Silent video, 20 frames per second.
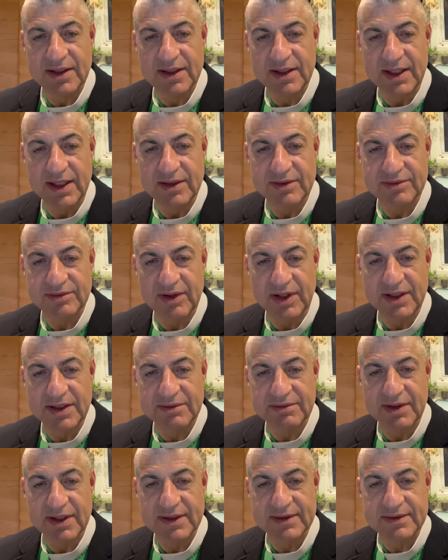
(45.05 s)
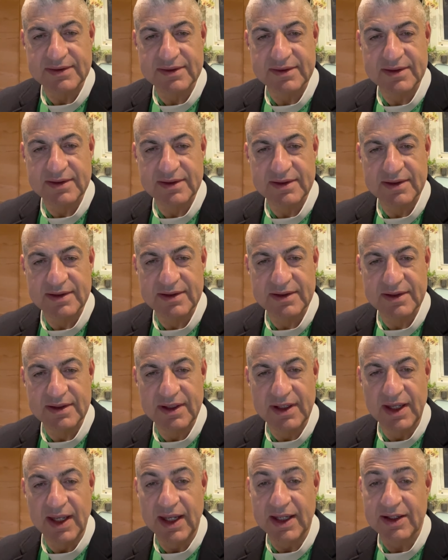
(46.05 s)
in front of us?
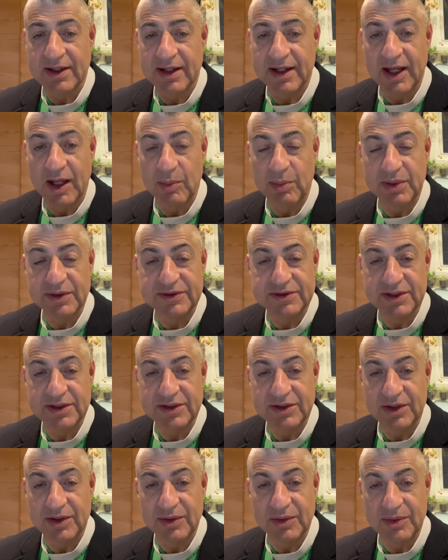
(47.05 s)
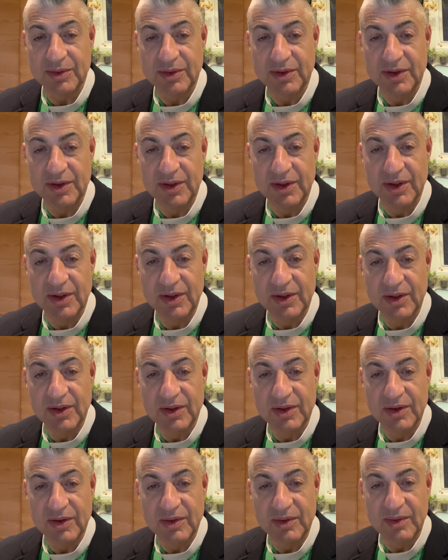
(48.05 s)
And God, help us to know
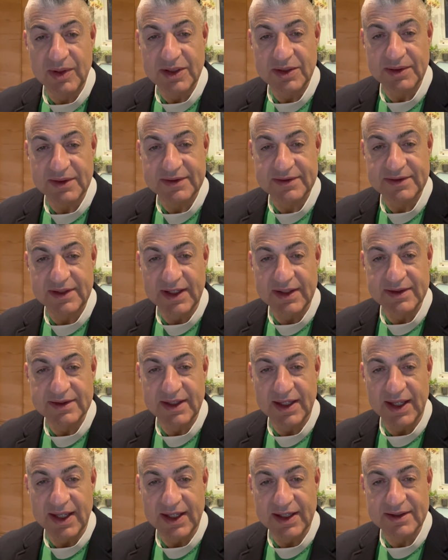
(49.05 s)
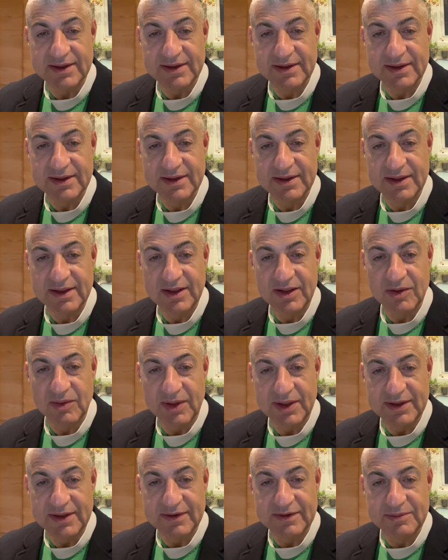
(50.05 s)
when to extend the hand,
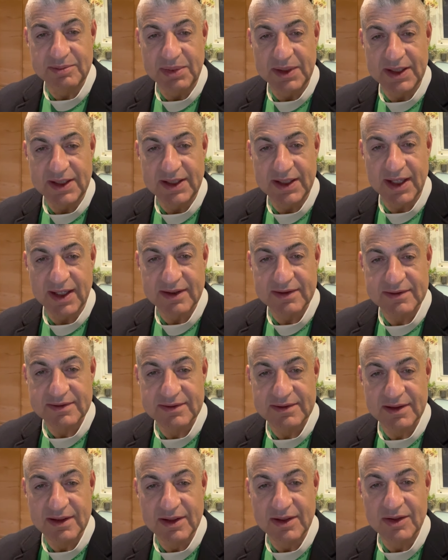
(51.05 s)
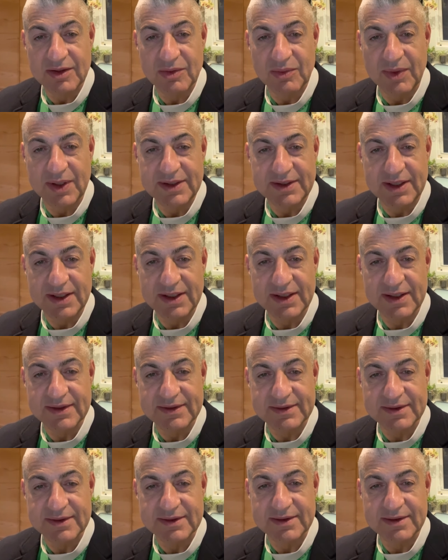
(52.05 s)
when to speak yes, when to
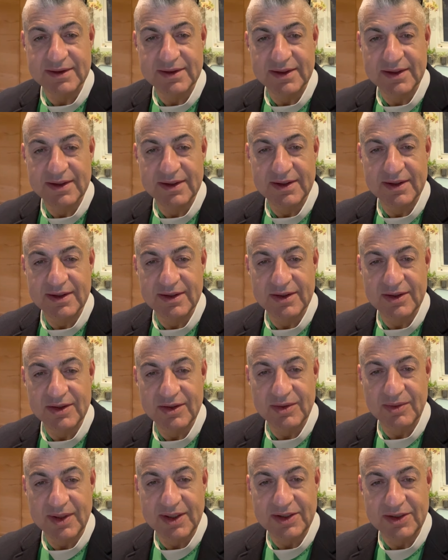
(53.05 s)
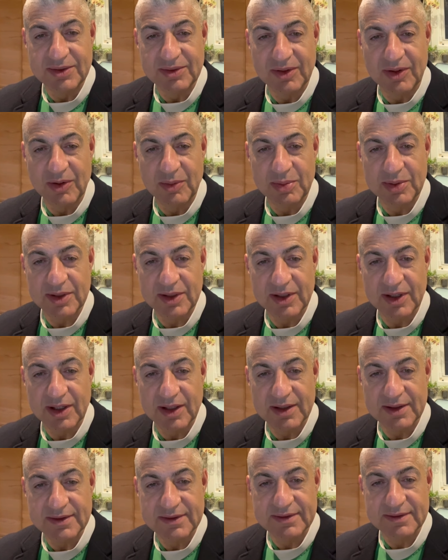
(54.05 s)
listen, when to open our
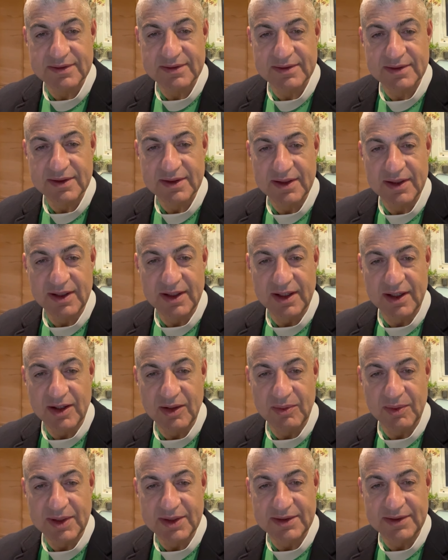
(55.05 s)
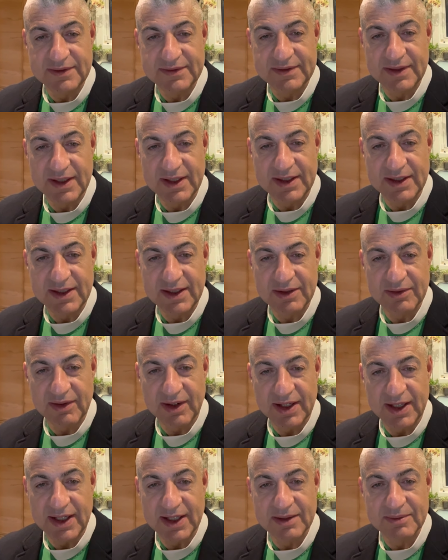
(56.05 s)
hearts, and when to say, here I
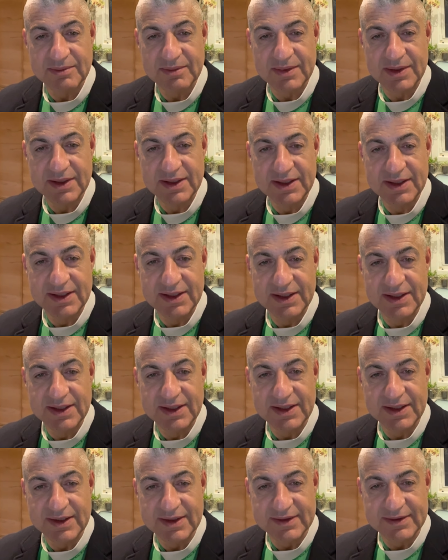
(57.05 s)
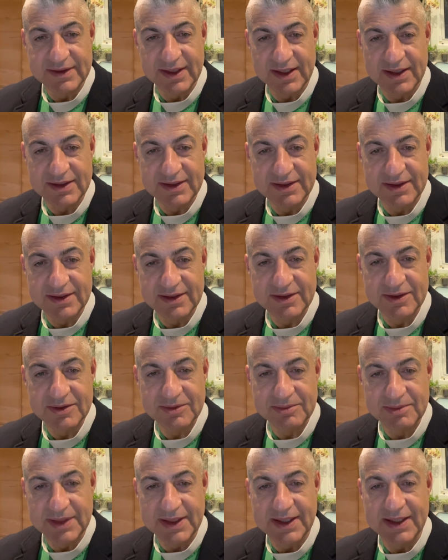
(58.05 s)
am, send
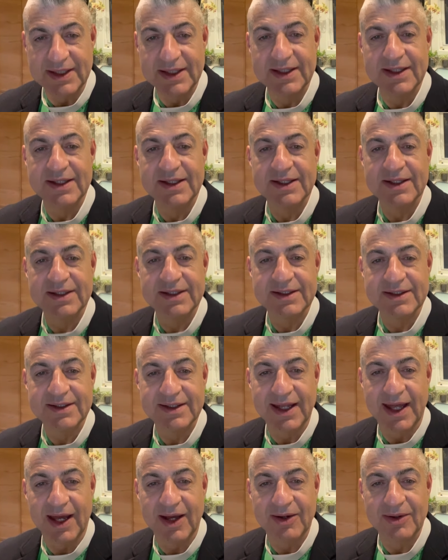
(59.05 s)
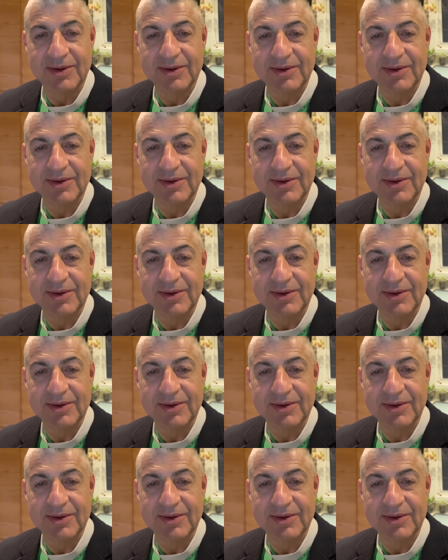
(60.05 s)
me now.